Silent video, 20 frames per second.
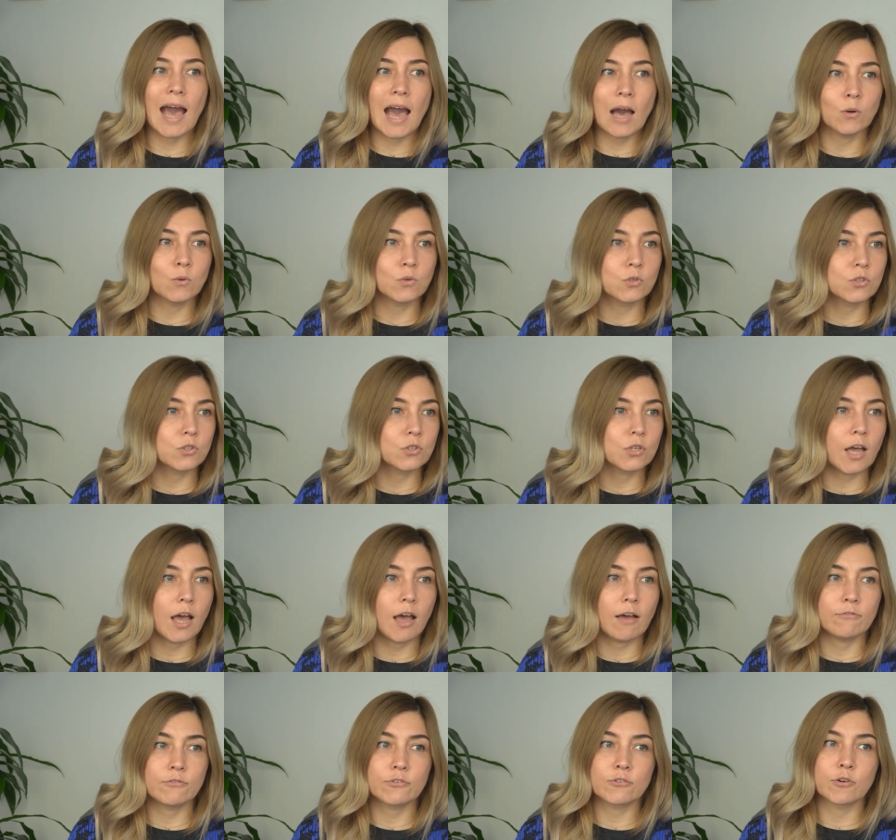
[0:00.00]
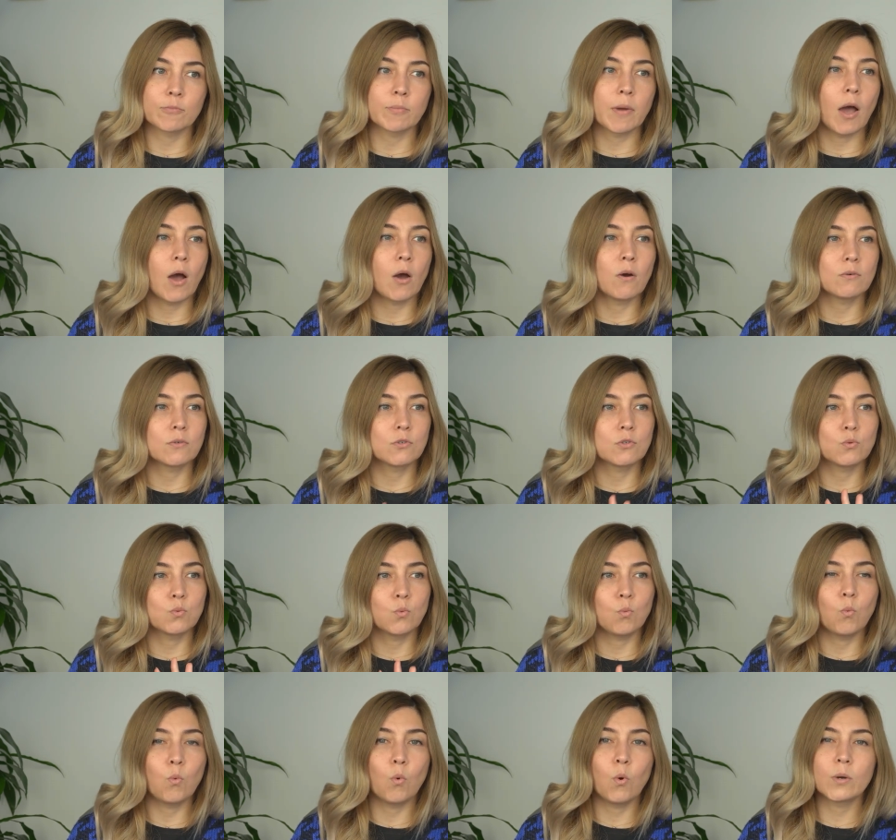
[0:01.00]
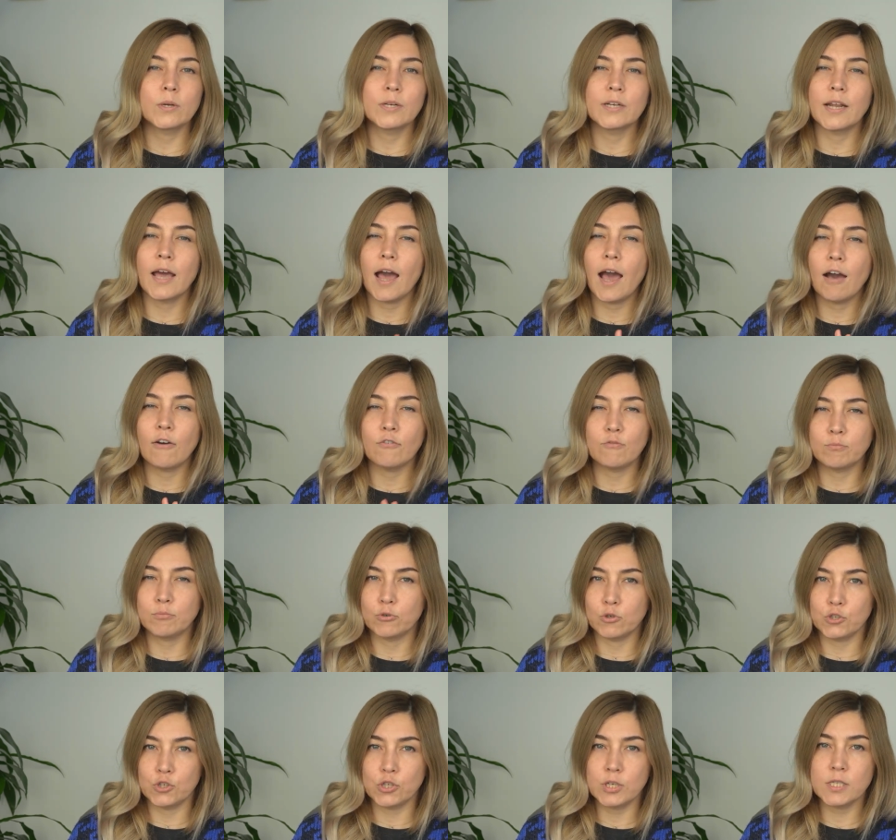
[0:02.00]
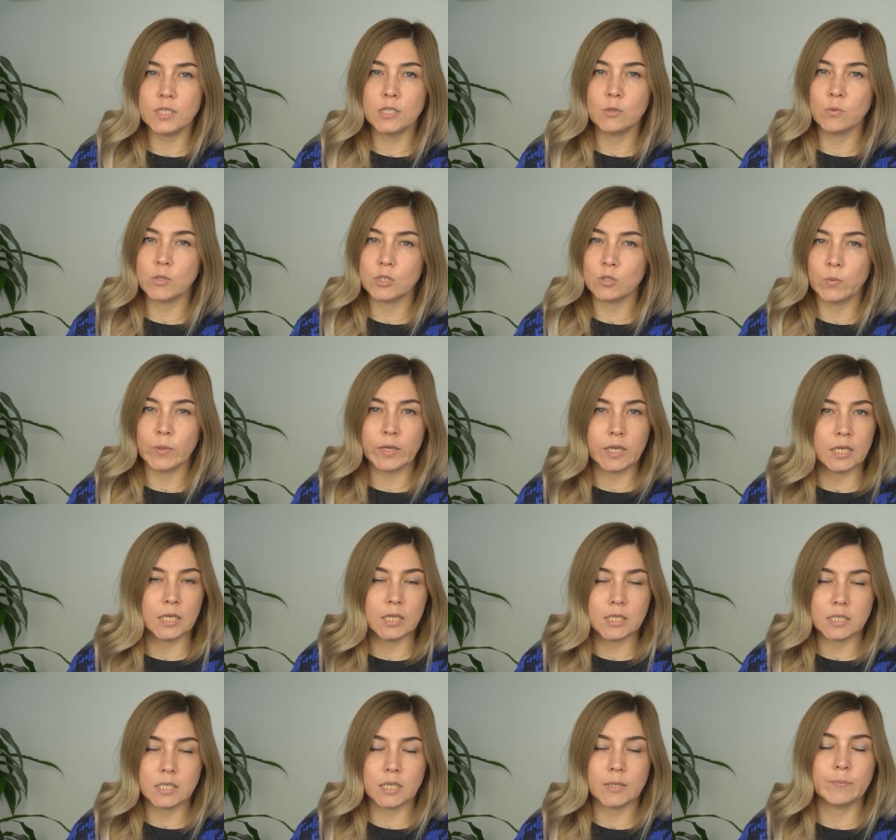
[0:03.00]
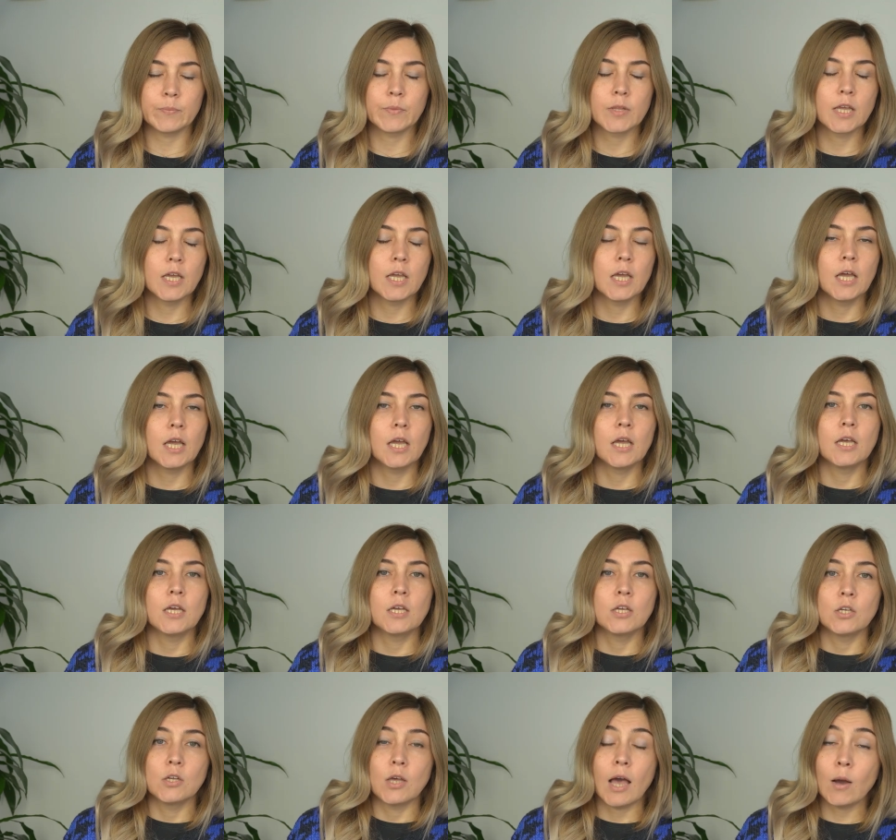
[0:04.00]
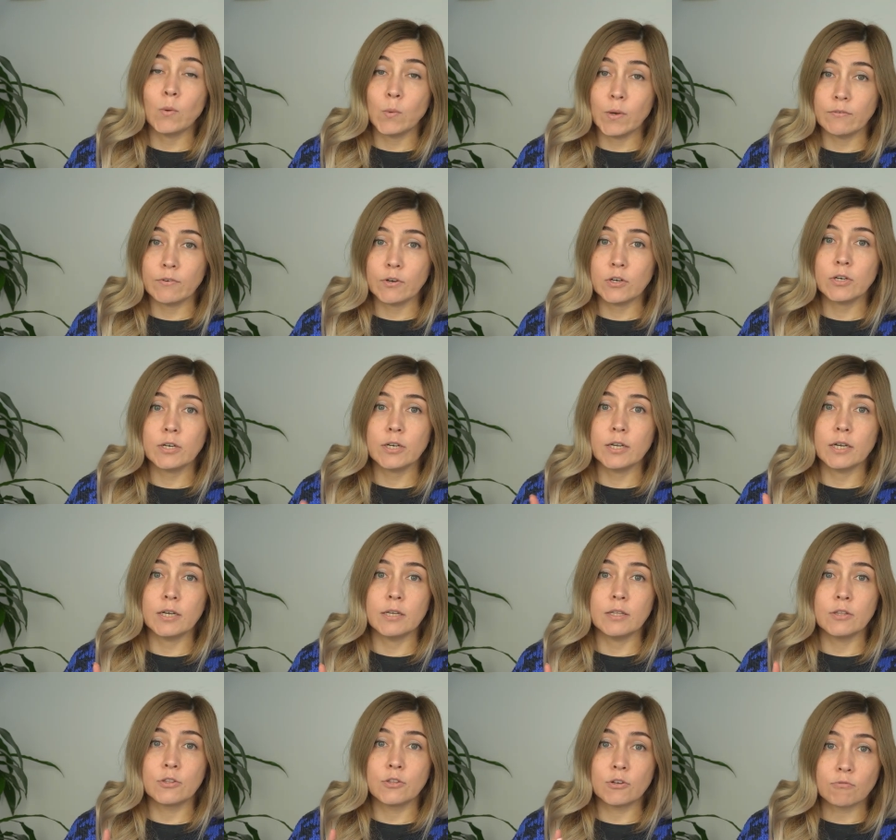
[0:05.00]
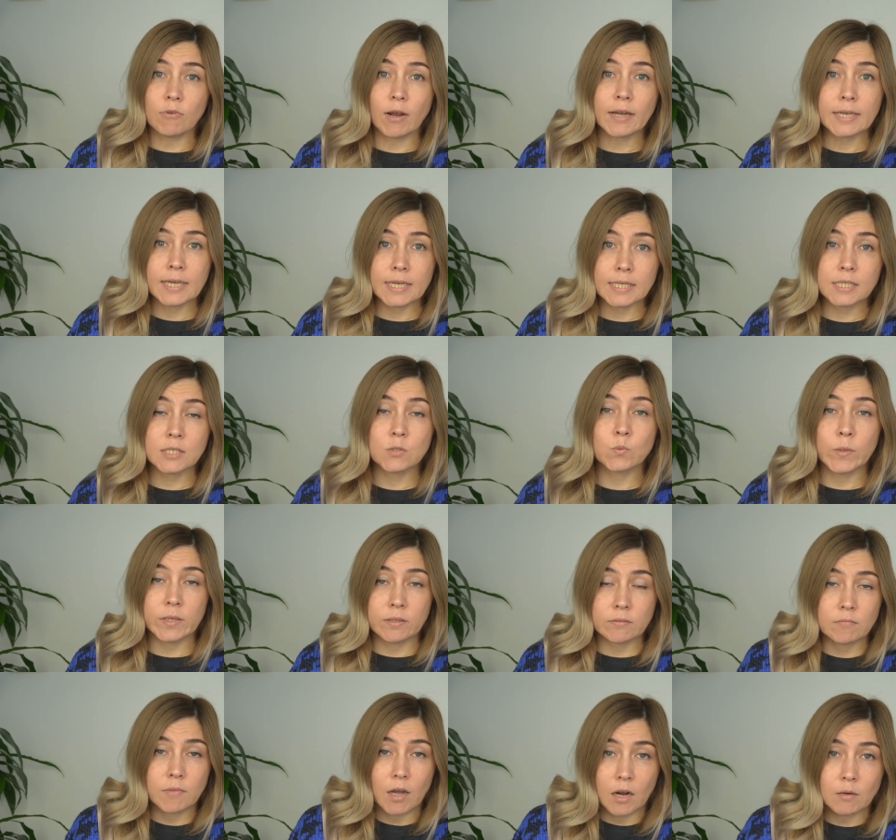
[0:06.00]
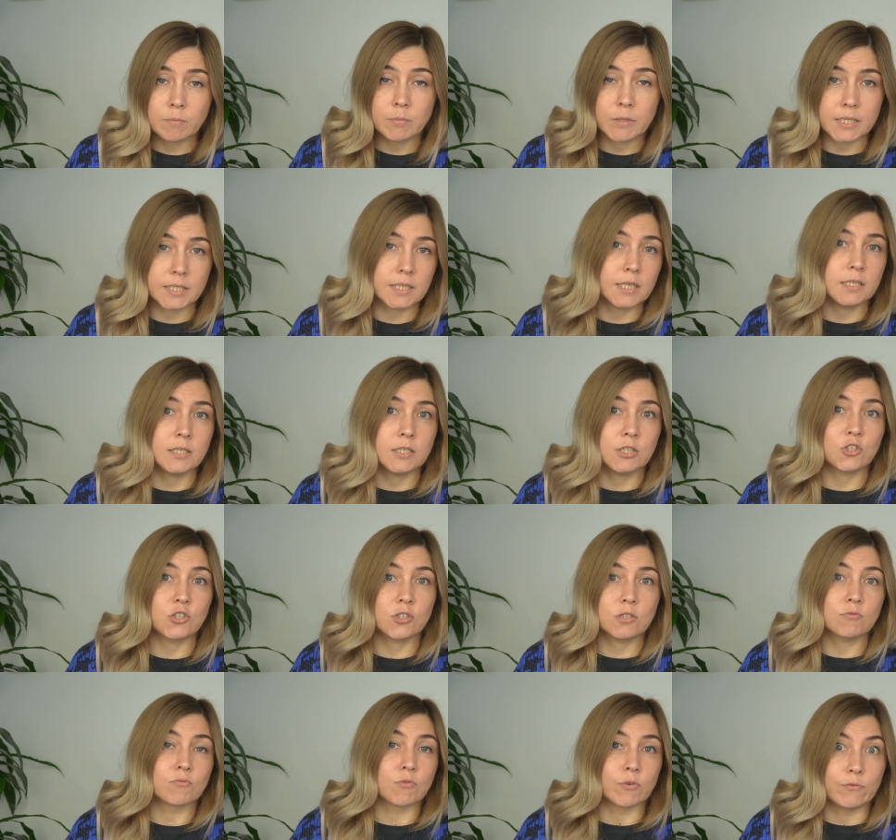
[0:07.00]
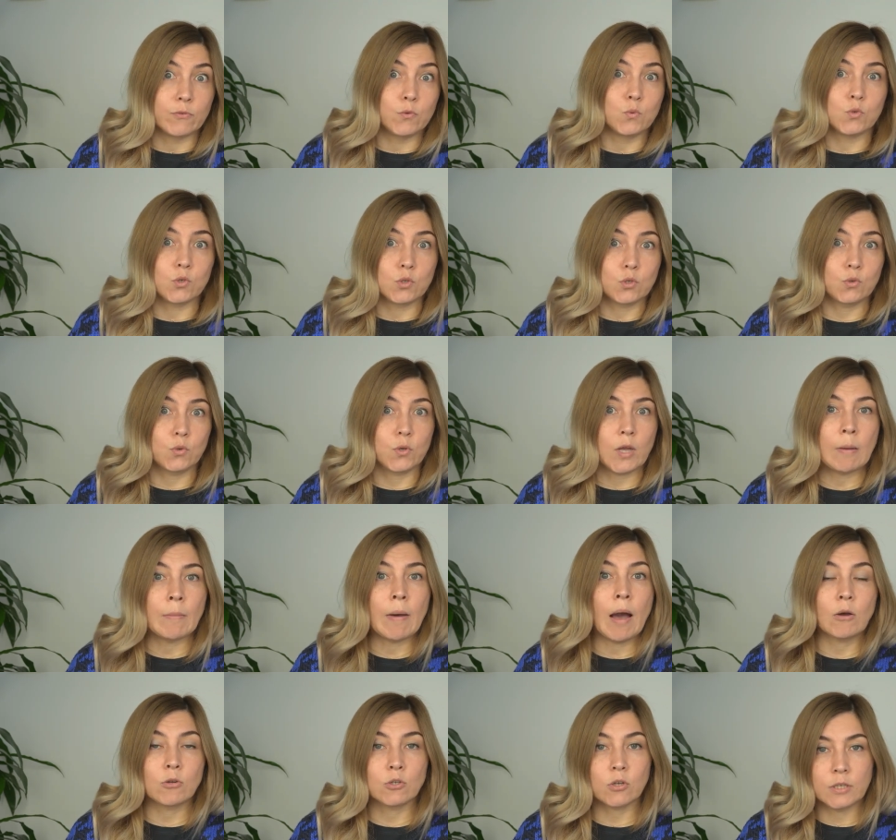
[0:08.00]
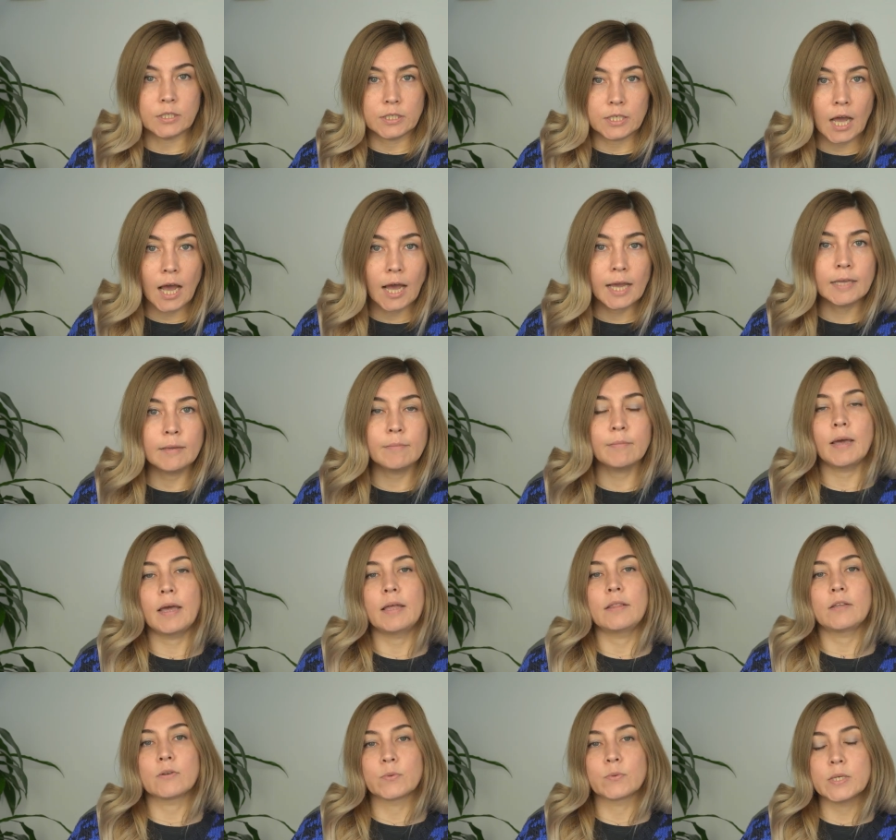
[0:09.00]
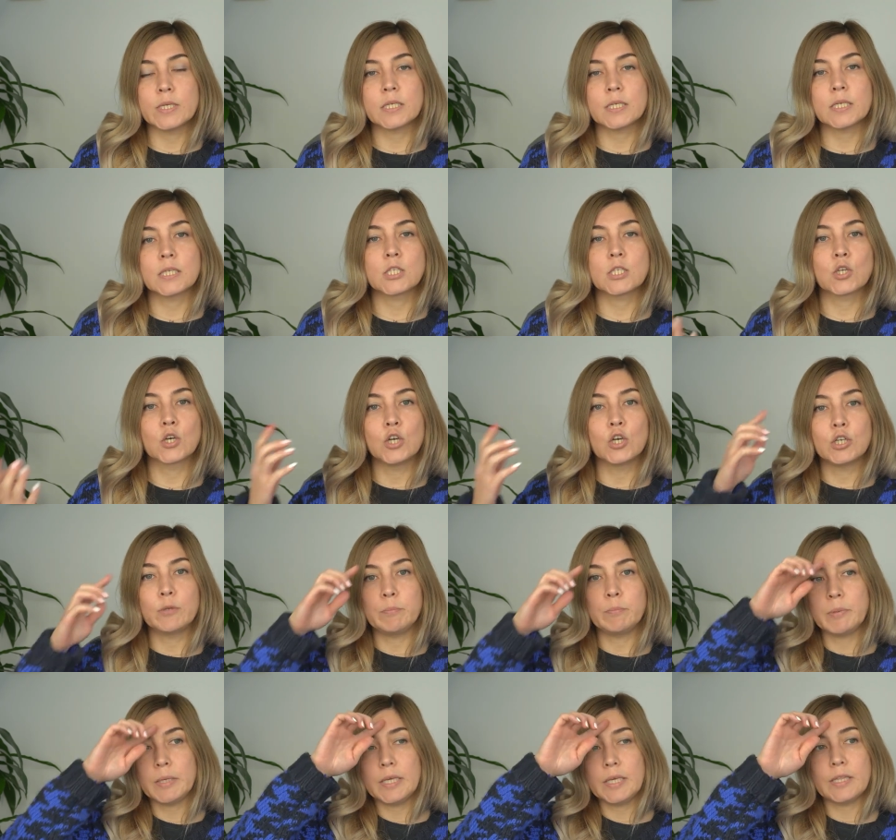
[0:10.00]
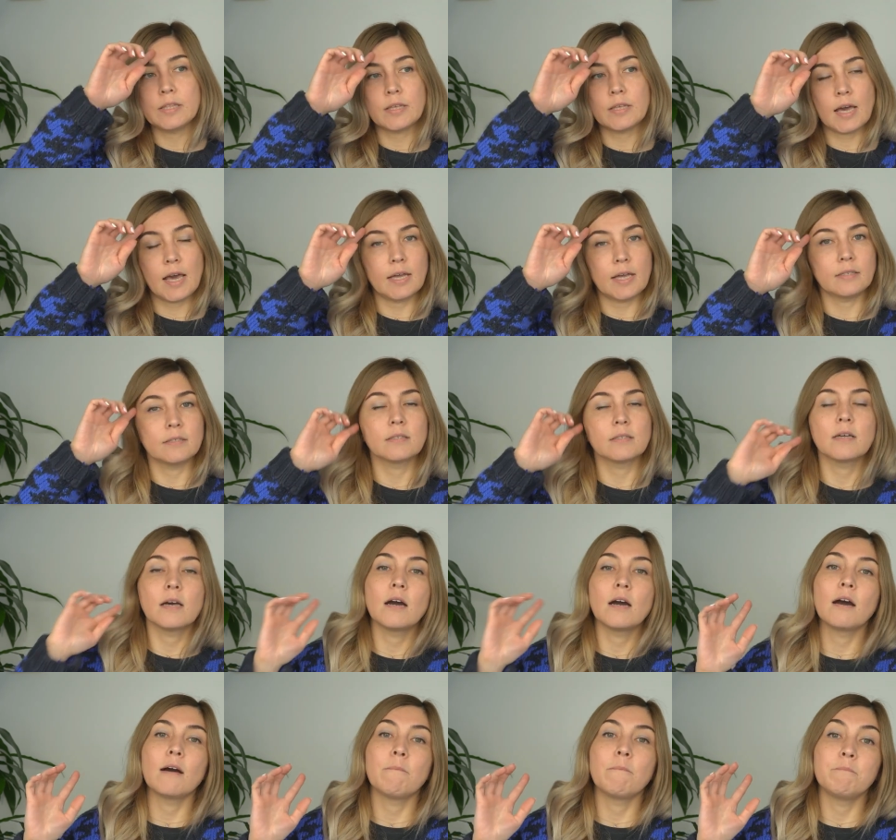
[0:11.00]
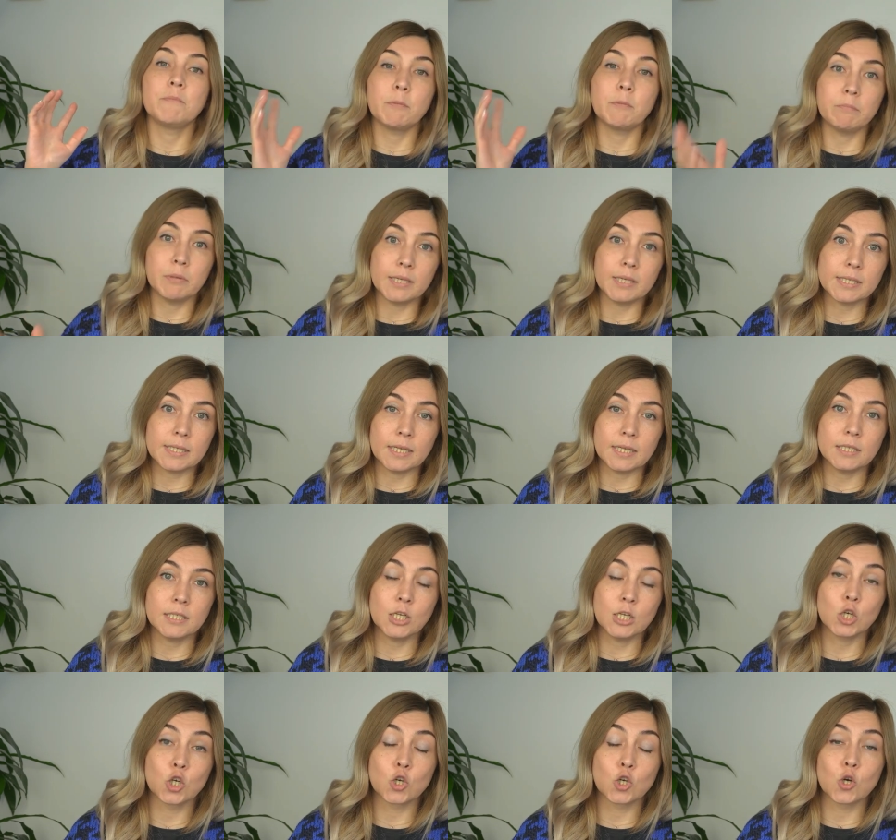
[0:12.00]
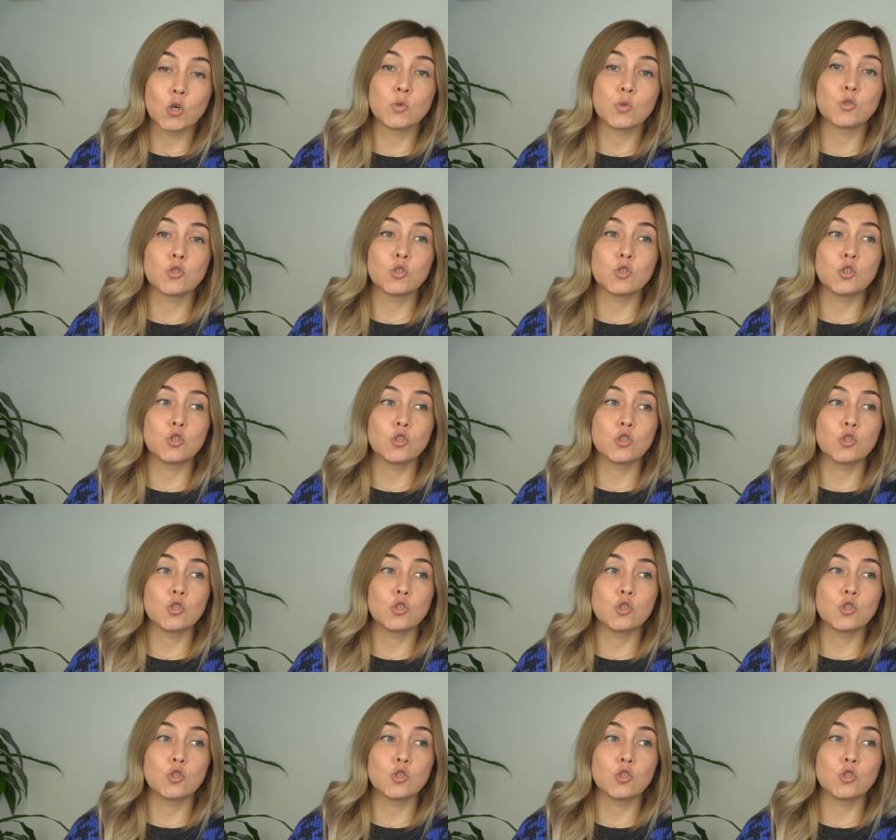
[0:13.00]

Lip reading: out after about 1.5 pushes. It was quick and easy. However, there are cases when our placenta just refuses to come out on time, and the reasons could be that the placenta grows